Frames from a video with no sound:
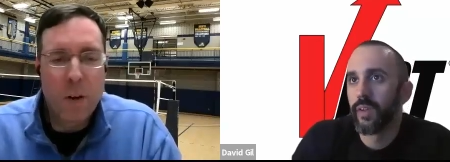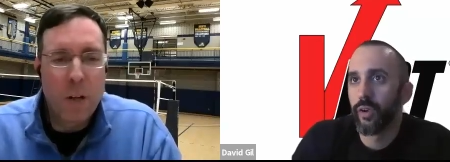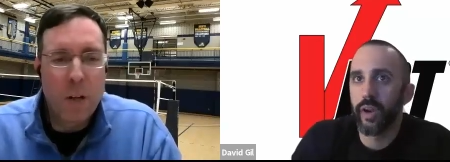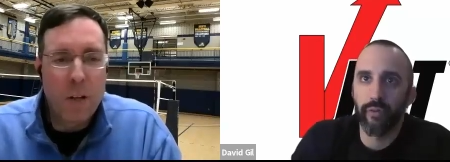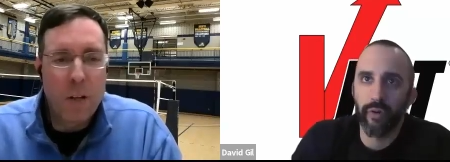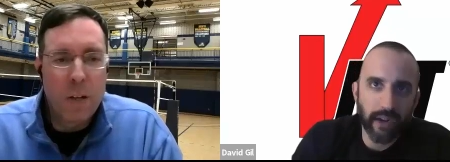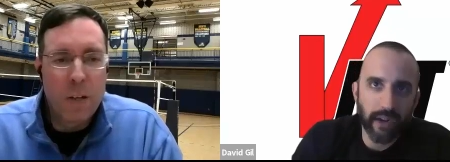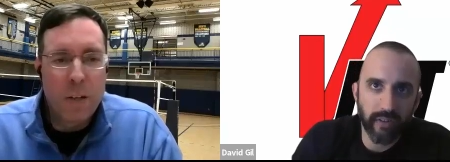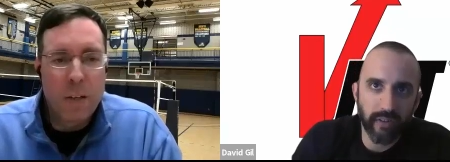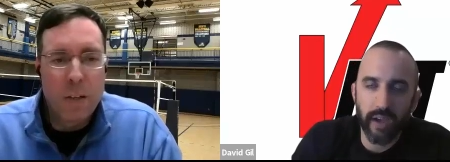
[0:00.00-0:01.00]
Speaker 1: You're going to have
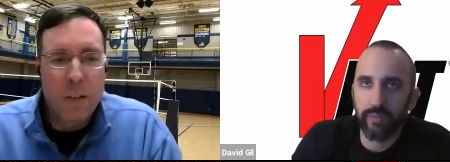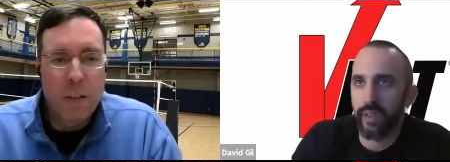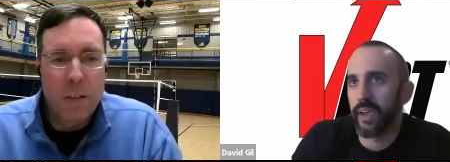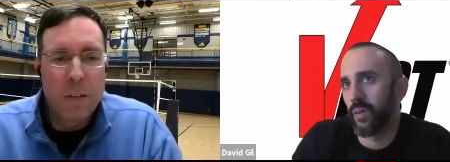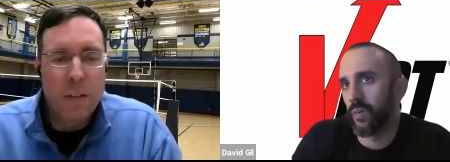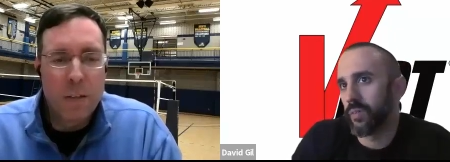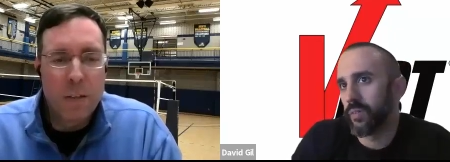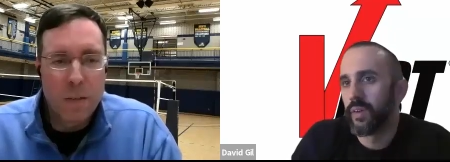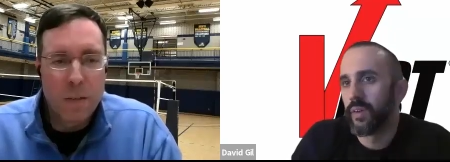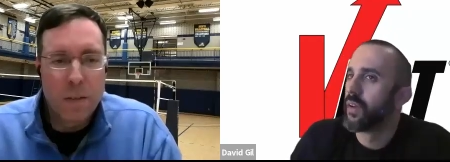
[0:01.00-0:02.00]
reaction times down.
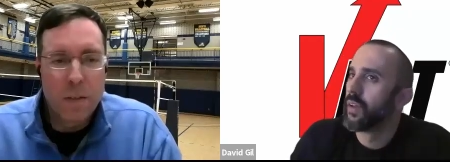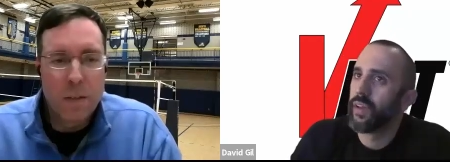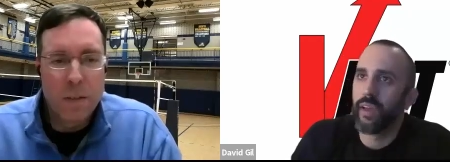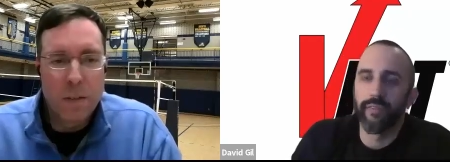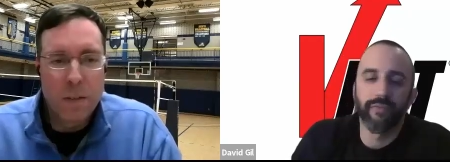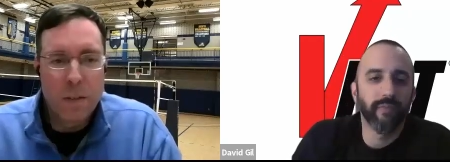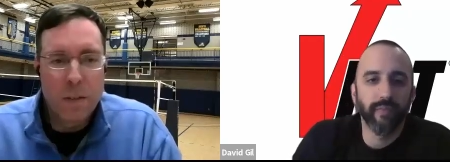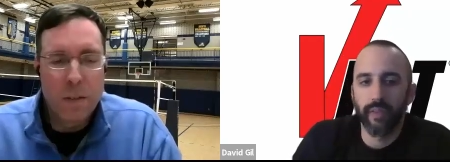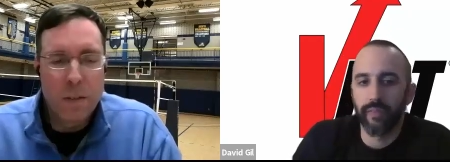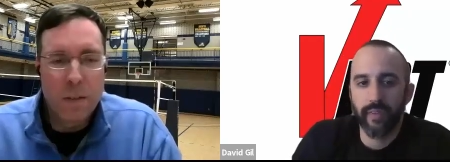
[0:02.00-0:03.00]
If
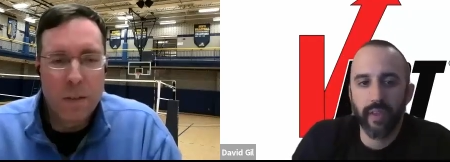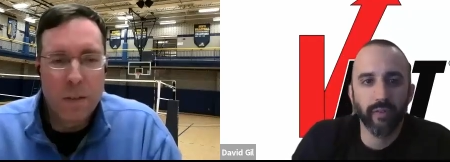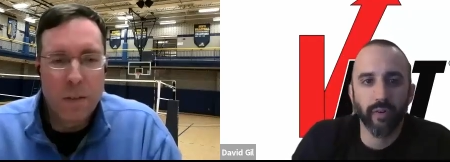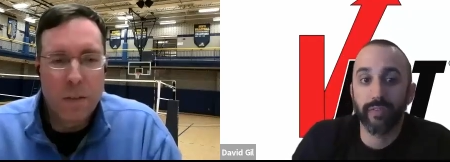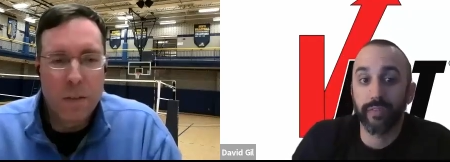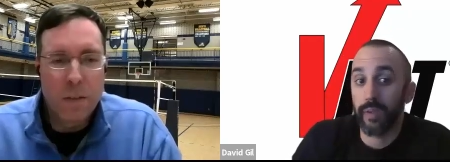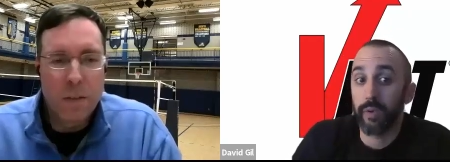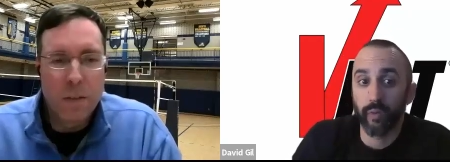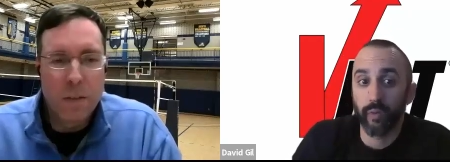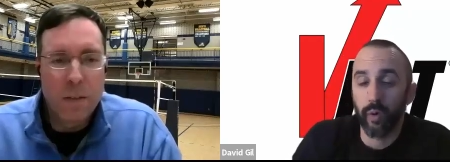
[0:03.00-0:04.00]
if kids aren't
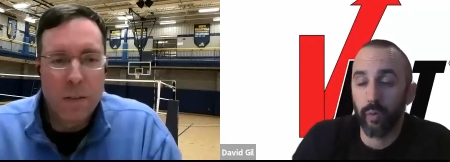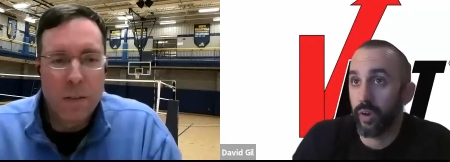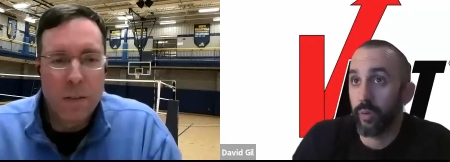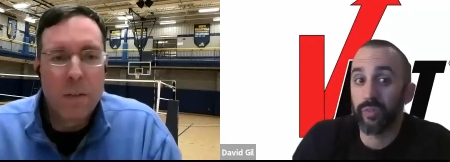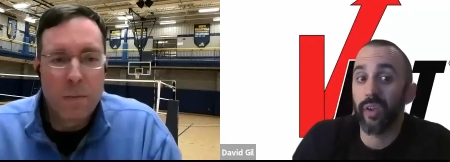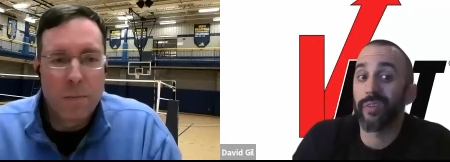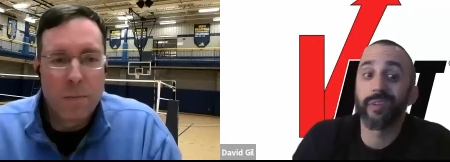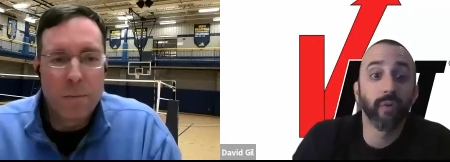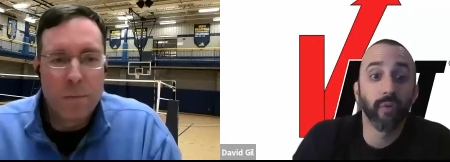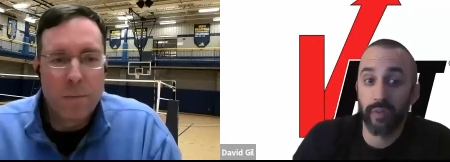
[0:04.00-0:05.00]
sleeping as well, which I almost
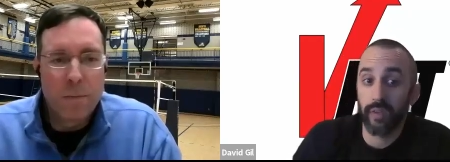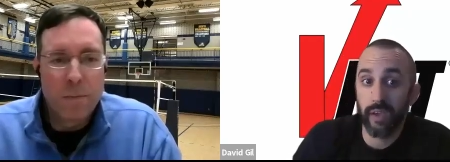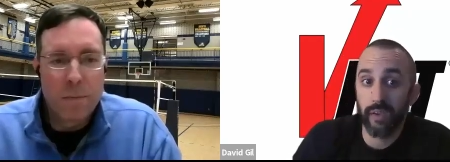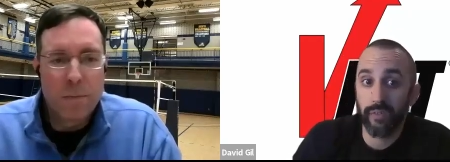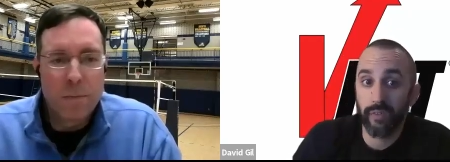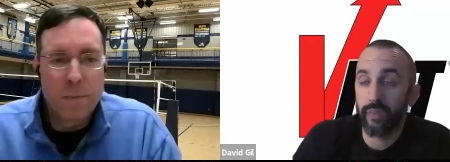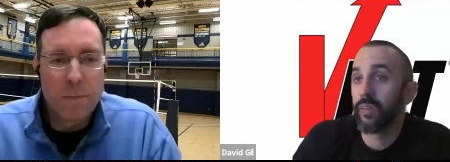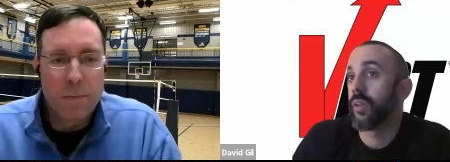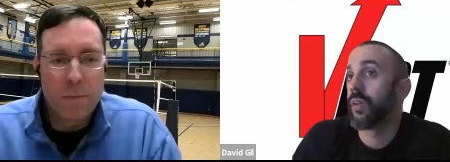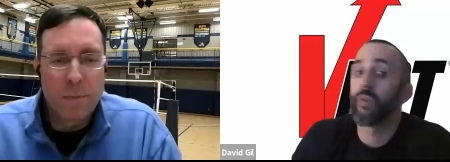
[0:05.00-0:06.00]
guarantee is the case,
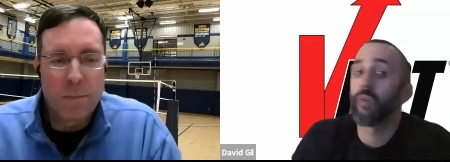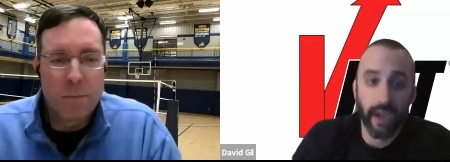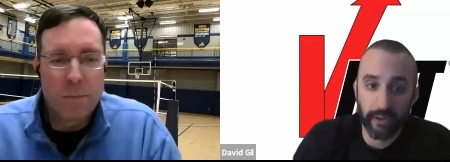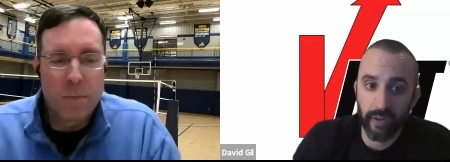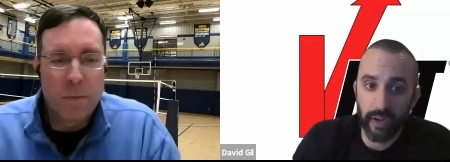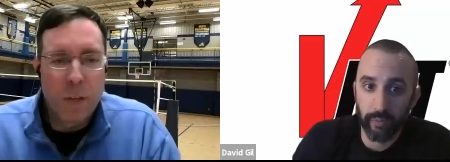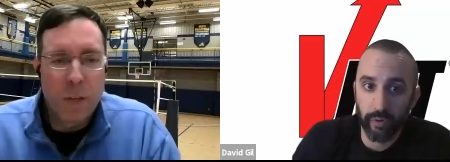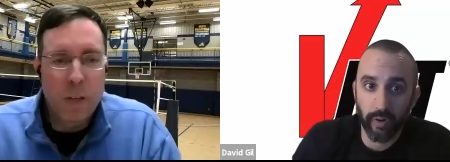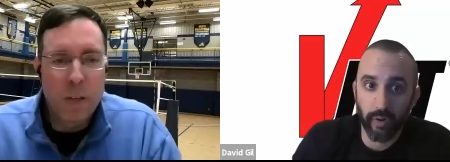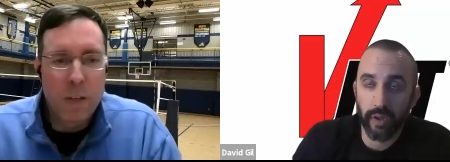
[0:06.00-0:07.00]
mm-hmm. reaction times are
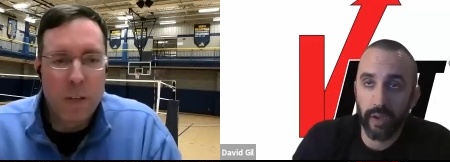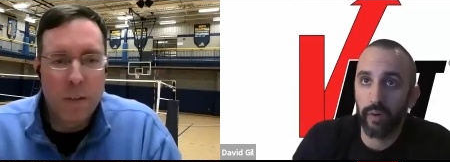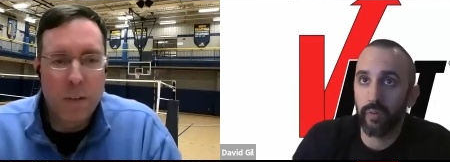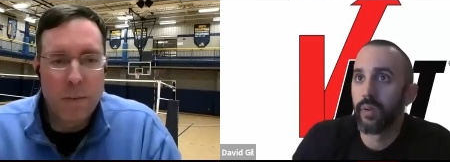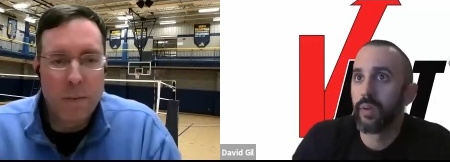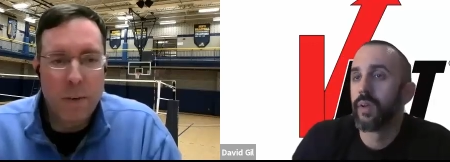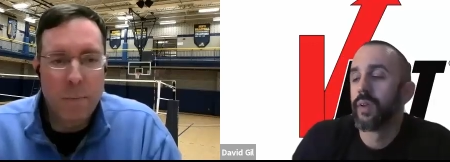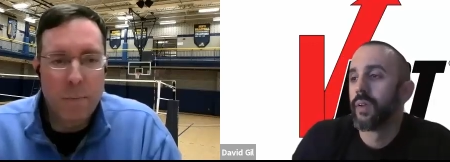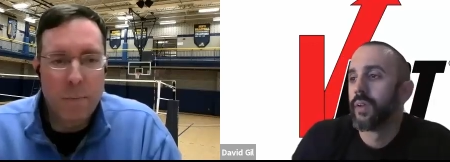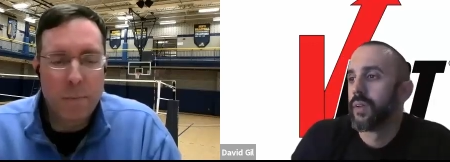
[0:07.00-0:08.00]
going to go down.
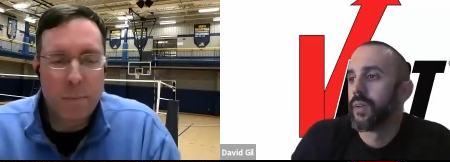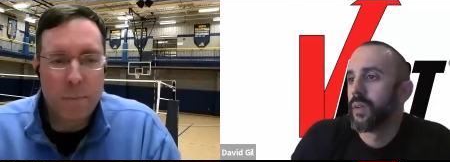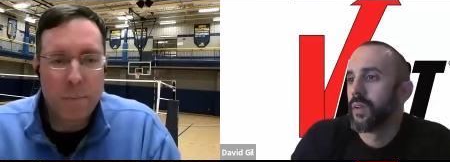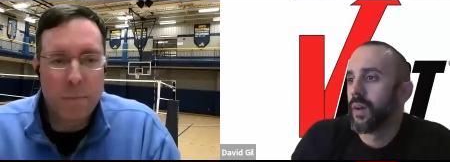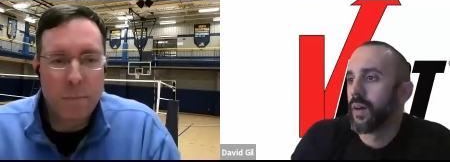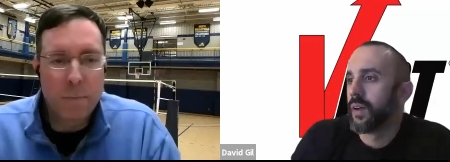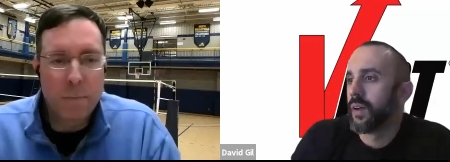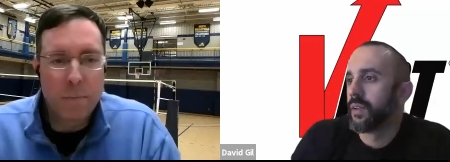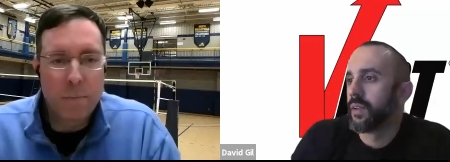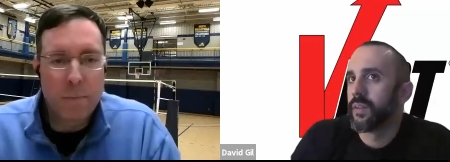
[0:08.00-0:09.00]
Yep.
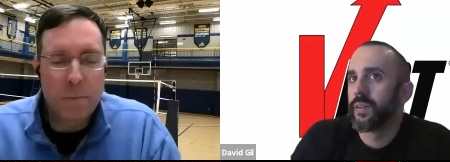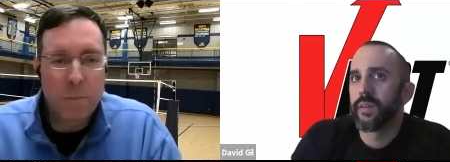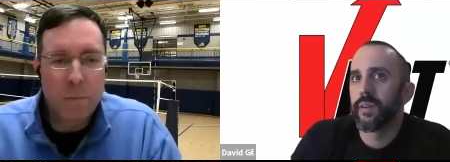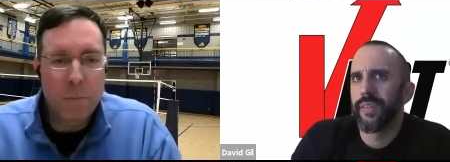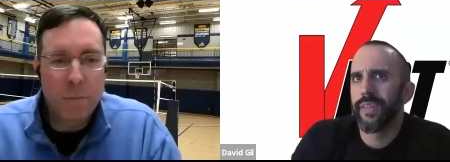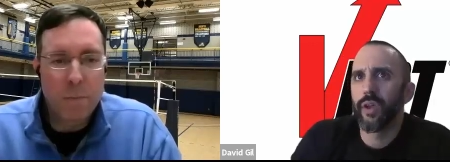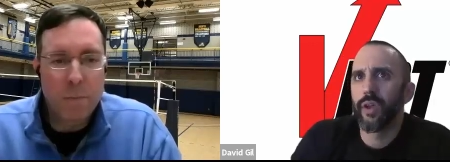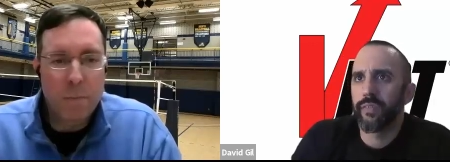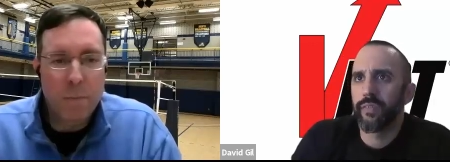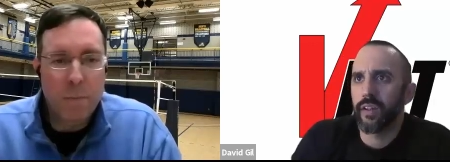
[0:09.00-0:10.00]
Uh, I think you and
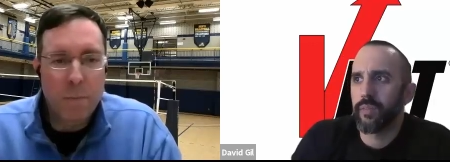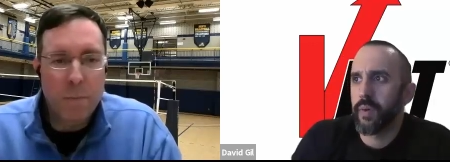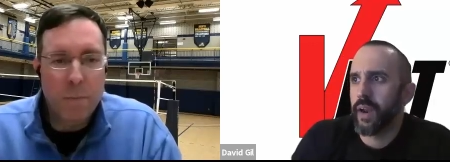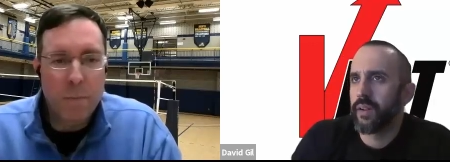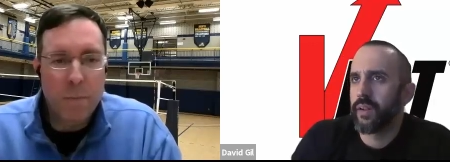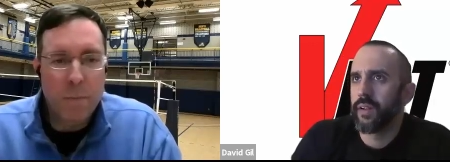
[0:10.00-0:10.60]
I have talked about it